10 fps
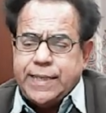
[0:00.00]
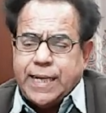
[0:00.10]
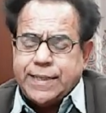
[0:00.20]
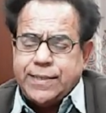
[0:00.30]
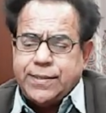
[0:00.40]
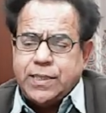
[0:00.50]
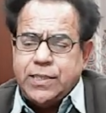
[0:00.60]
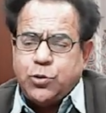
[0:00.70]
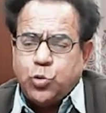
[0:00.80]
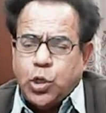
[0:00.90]
that is
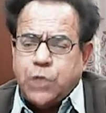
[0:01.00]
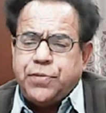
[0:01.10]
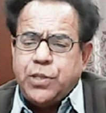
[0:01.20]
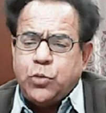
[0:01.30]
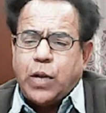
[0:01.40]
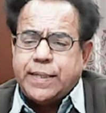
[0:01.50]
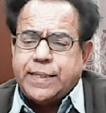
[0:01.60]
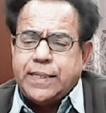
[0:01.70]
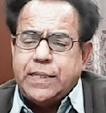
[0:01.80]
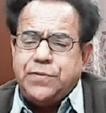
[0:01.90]
threshold
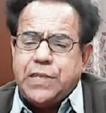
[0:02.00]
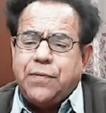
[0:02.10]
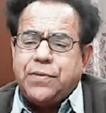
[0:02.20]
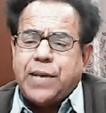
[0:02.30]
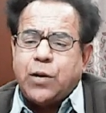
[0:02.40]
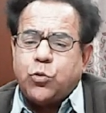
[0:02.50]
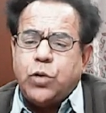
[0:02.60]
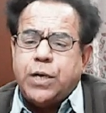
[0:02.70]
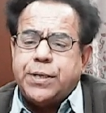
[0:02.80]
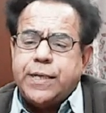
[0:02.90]
frequency, we have
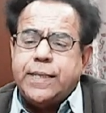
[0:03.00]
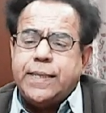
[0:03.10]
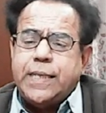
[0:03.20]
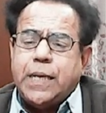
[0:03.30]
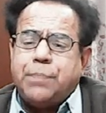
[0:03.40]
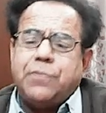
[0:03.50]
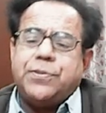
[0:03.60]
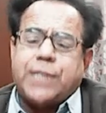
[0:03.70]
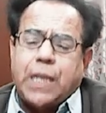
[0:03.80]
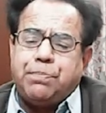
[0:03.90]
calculated in the above
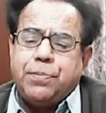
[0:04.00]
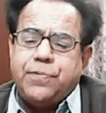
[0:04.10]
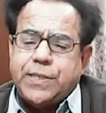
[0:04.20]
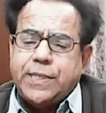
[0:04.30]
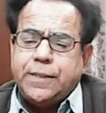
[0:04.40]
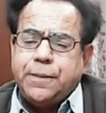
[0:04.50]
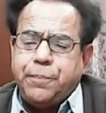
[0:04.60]
step, which is